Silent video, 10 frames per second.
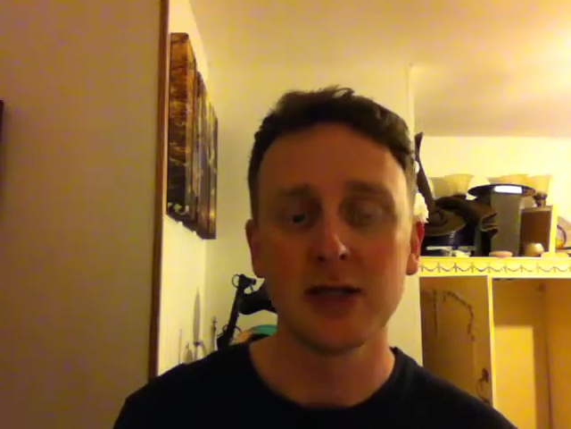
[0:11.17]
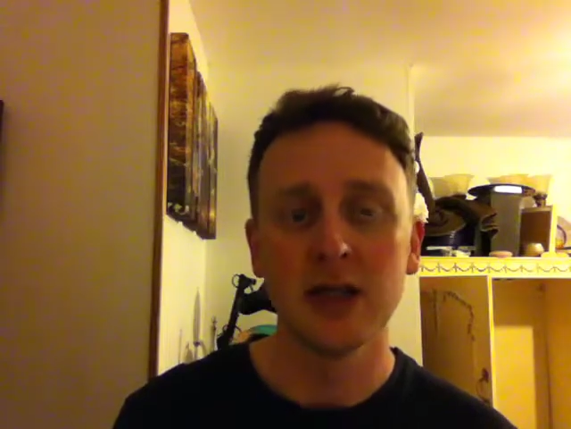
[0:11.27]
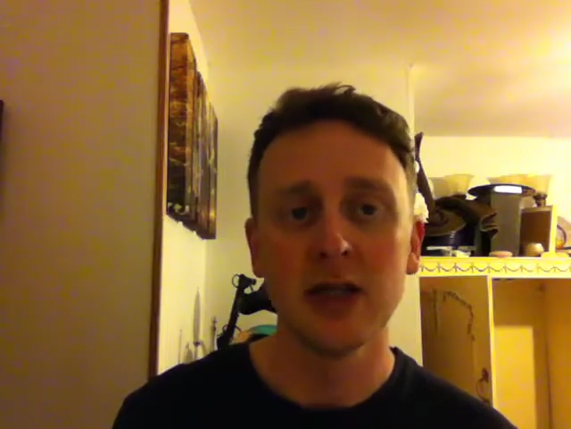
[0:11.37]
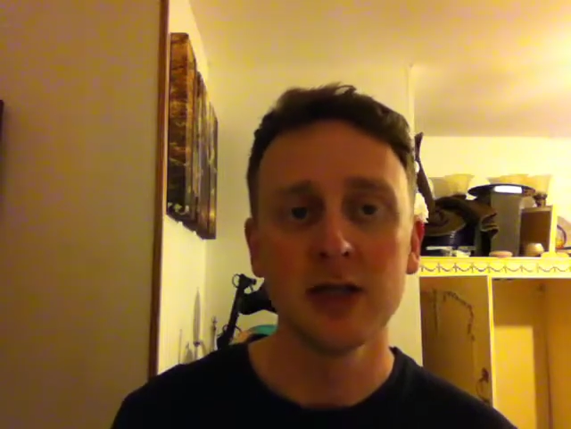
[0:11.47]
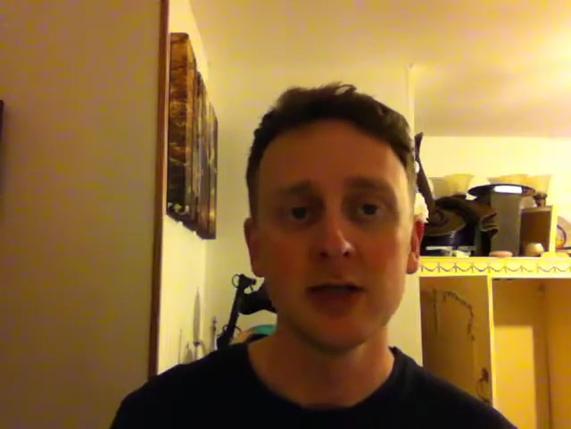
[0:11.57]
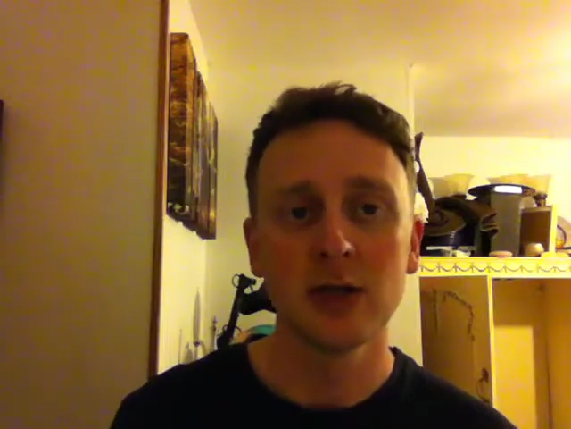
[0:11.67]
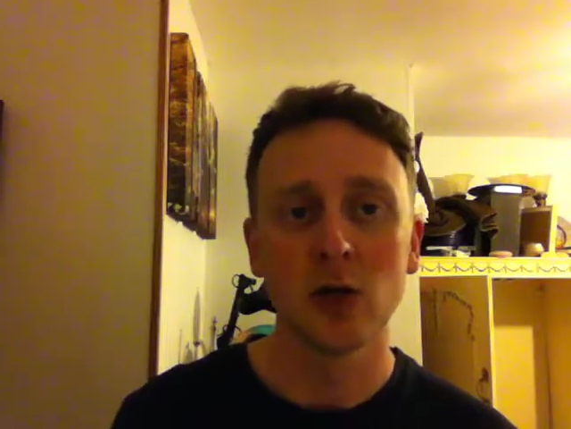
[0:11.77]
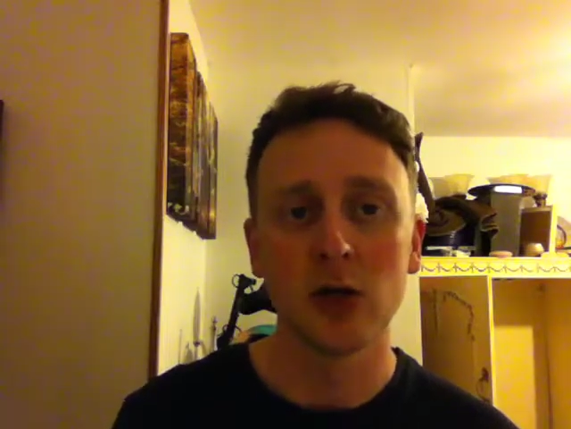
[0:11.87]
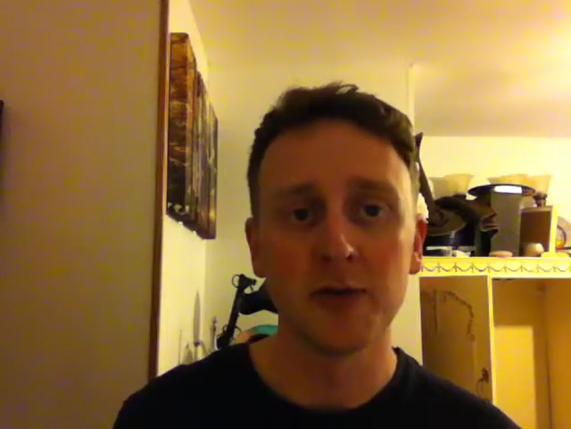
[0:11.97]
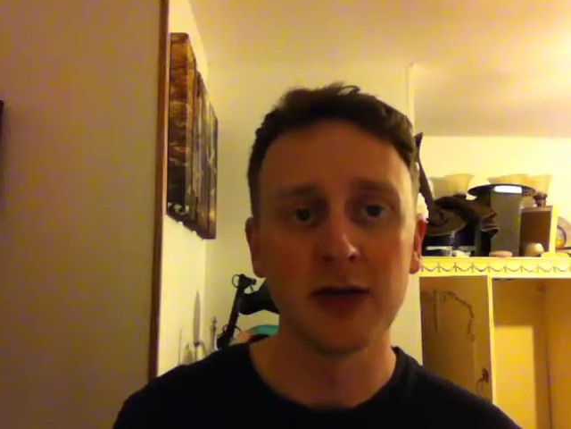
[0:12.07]
Solis
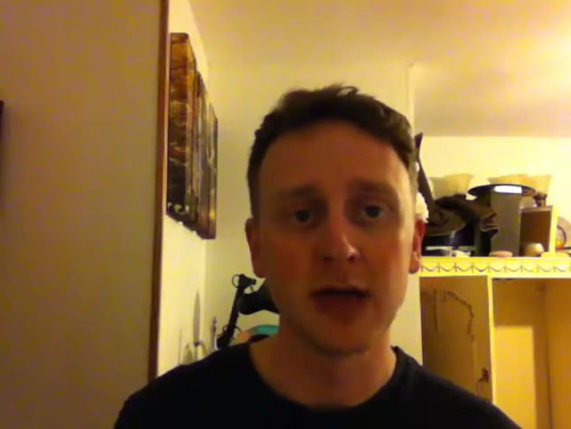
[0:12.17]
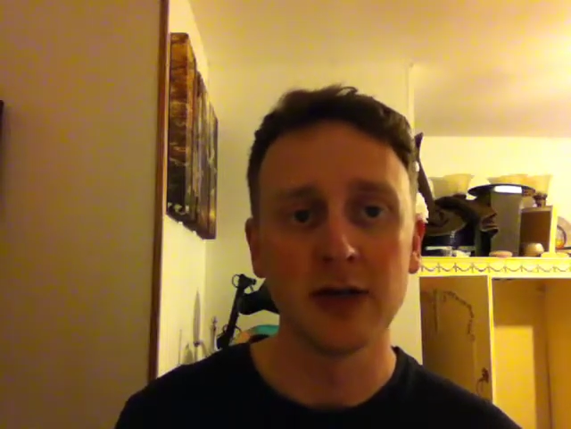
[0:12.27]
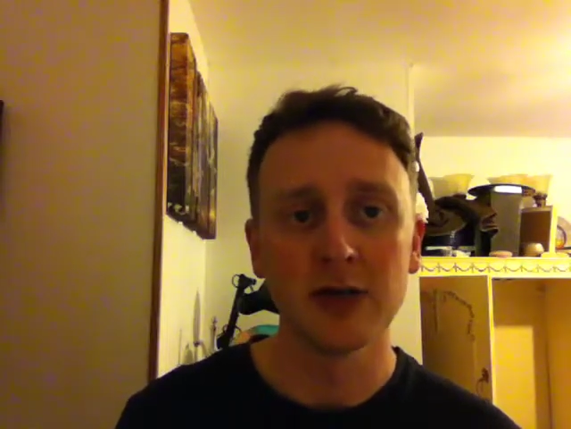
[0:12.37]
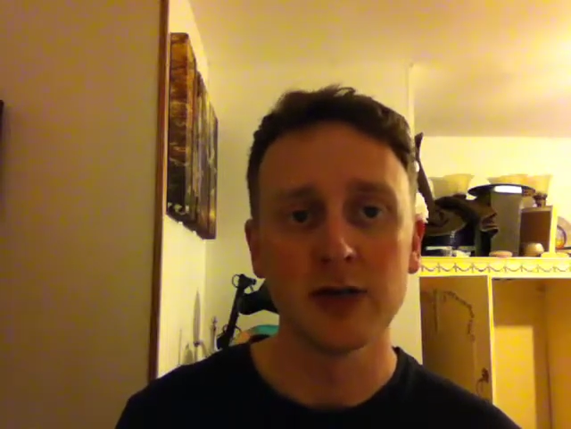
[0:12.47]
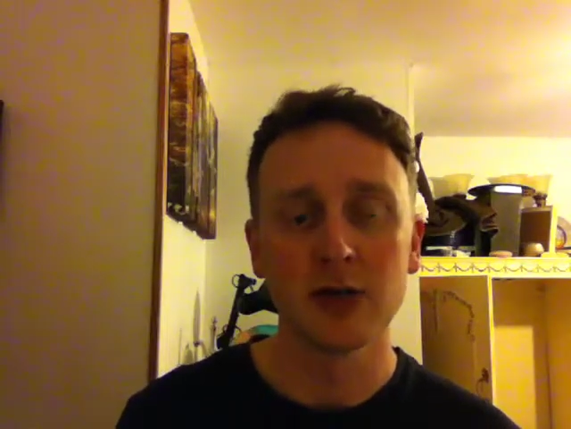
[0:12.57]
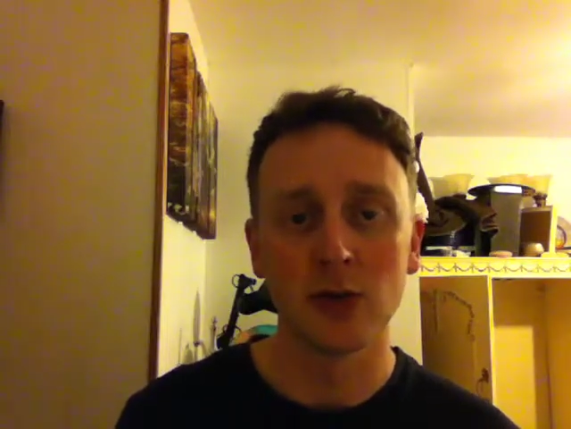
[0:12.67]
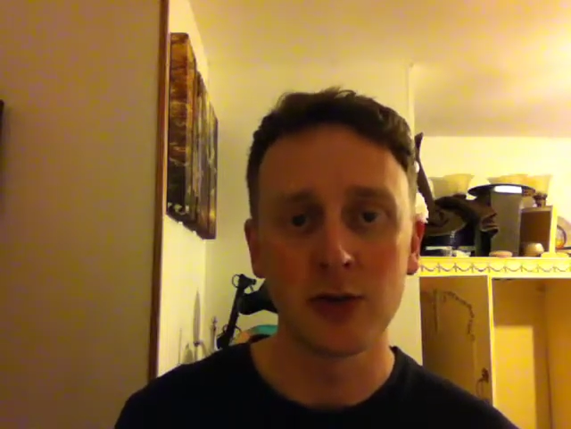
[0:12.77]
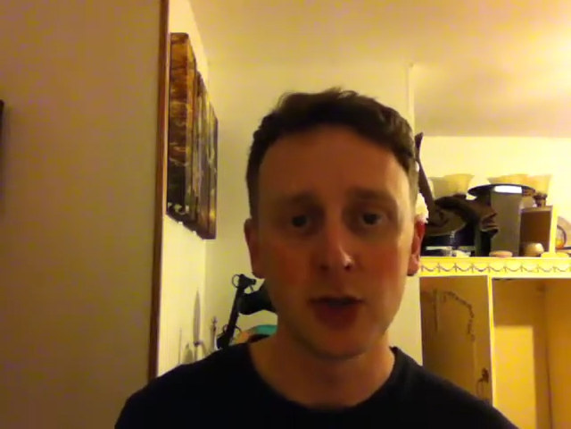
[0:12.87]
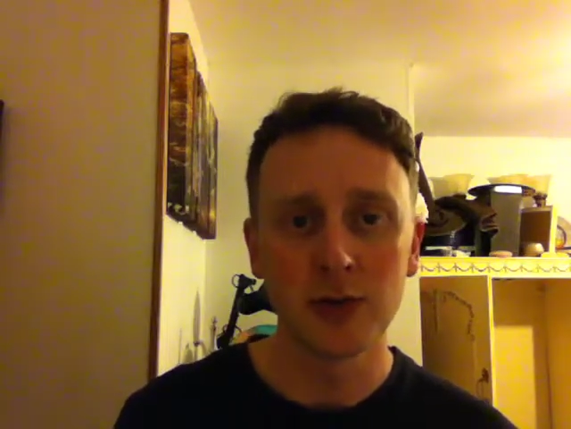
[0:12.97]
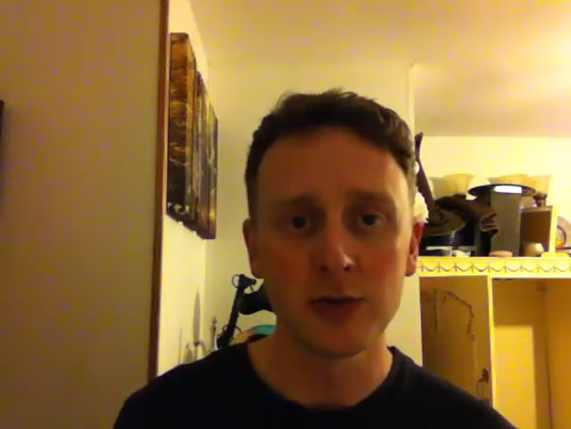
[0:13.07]
going up against
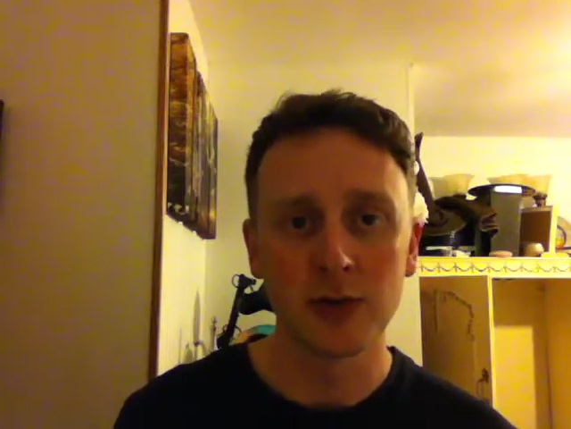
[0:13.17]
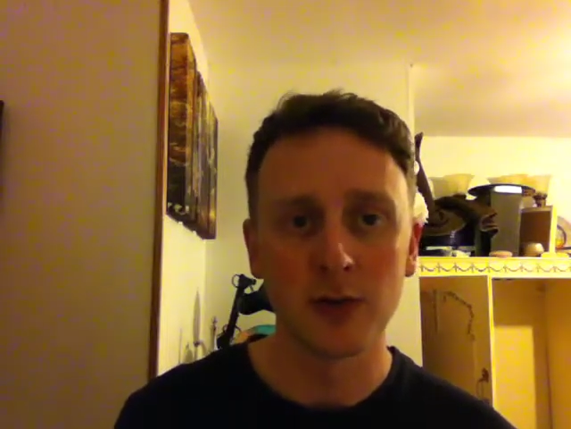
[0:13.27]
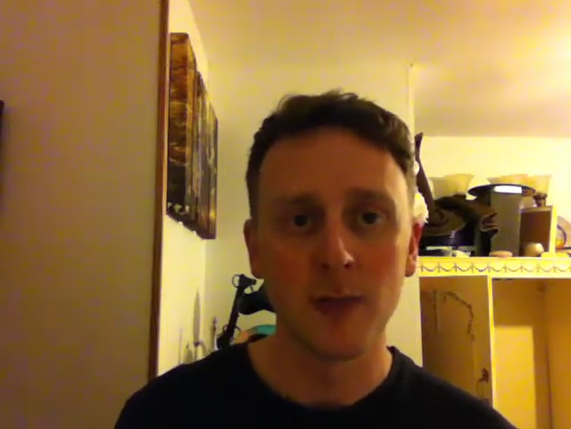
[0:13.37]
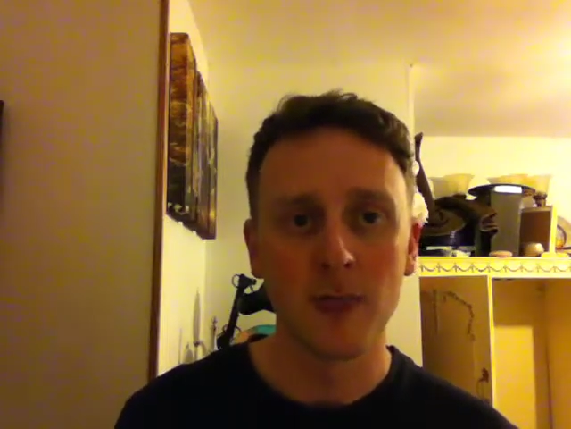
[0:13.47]
Tony Thompson.